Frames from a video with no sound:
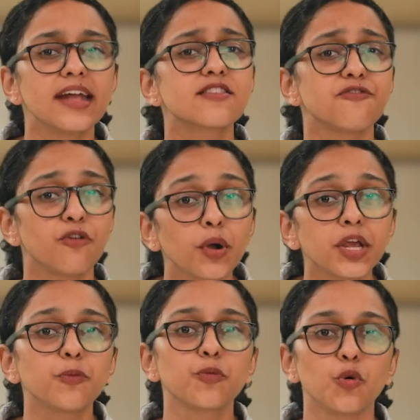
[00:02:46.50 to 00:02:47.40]
It's a
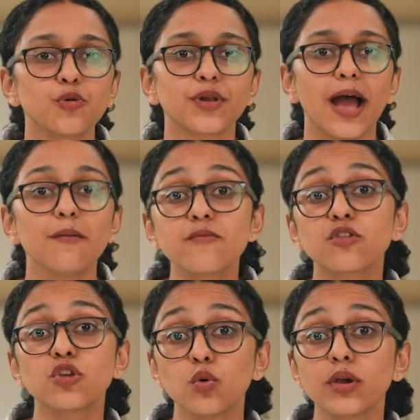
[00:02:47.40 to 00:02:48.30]
four-year program,
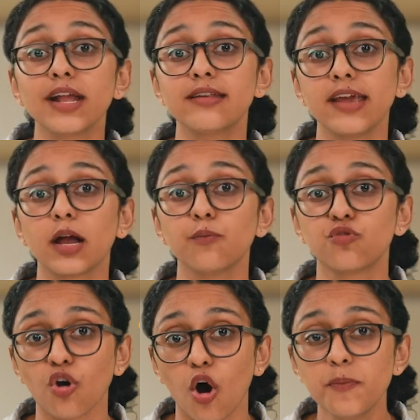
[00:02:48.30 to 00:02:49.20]
so you can take up
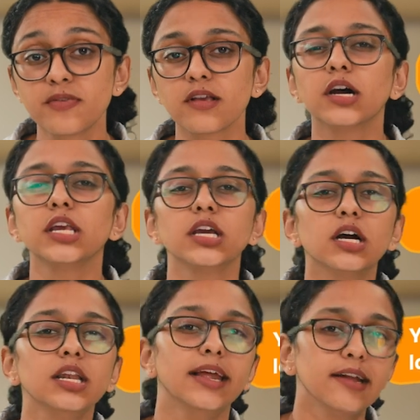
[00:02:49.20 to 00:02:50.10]
jobs a
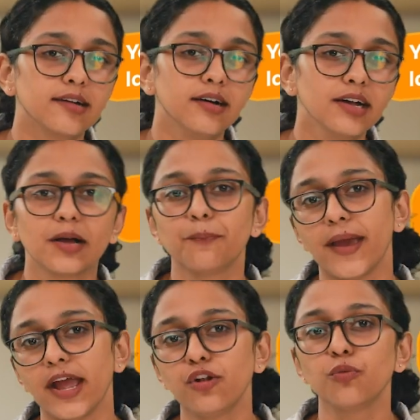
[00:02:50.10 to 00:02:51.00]
year later
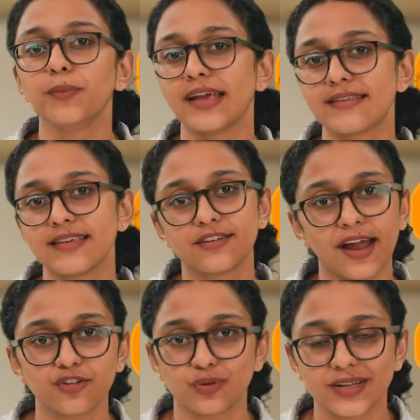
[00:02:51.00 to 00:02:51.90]
compared to B.Sc
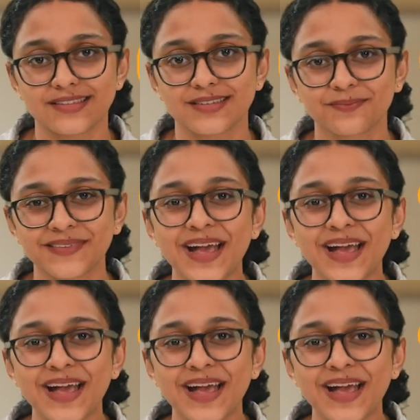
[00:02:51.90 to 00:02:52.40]
graduates.